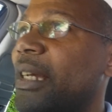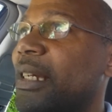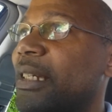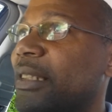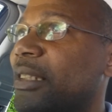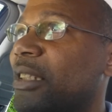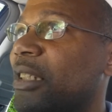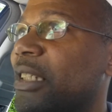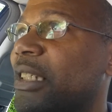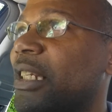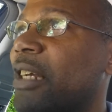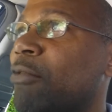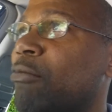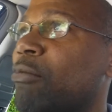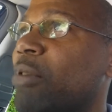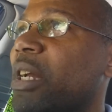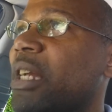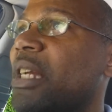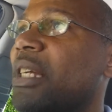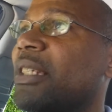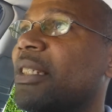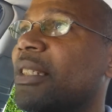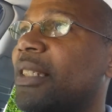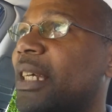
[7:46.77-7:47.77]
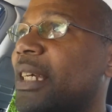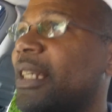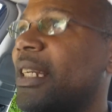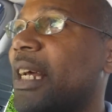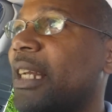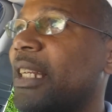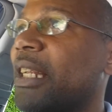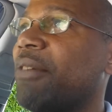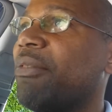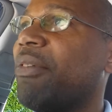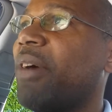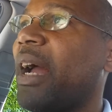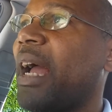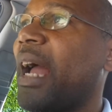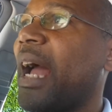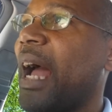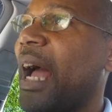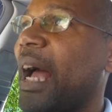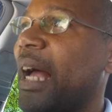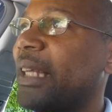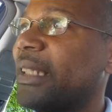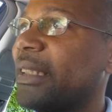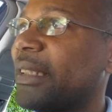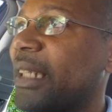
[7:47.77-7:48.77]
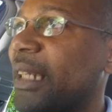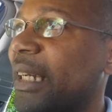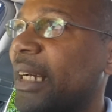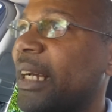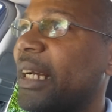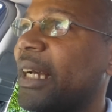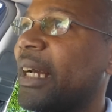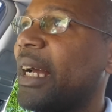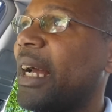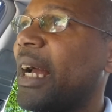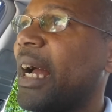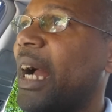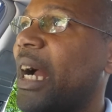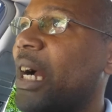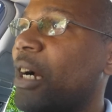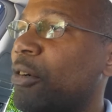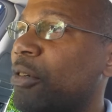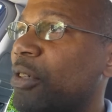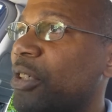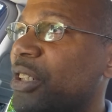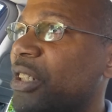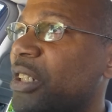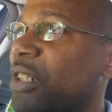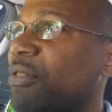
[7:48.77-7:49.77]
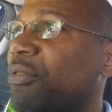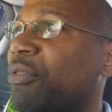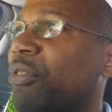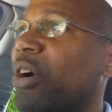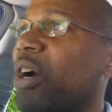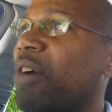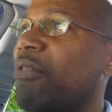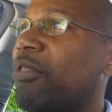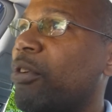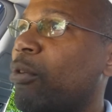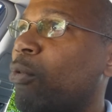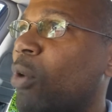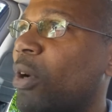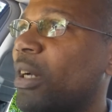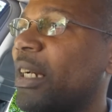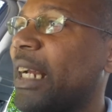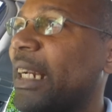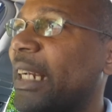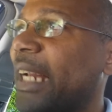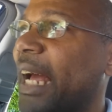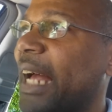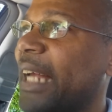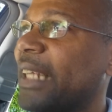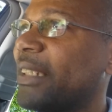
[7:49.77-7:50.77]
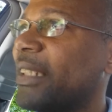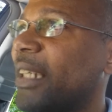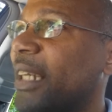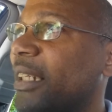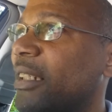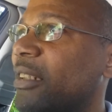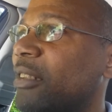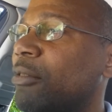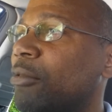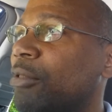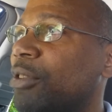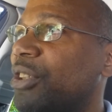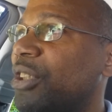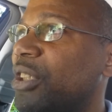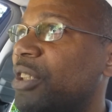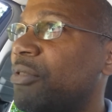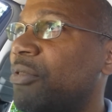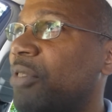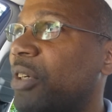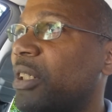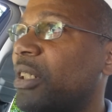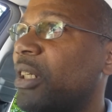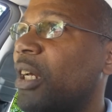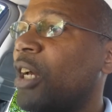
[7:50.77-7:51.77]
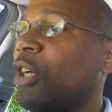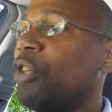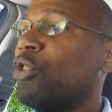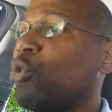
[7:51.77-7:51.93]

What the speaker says: is the same way he said that if I ask, I will receive. For everyone that asketh, receive it.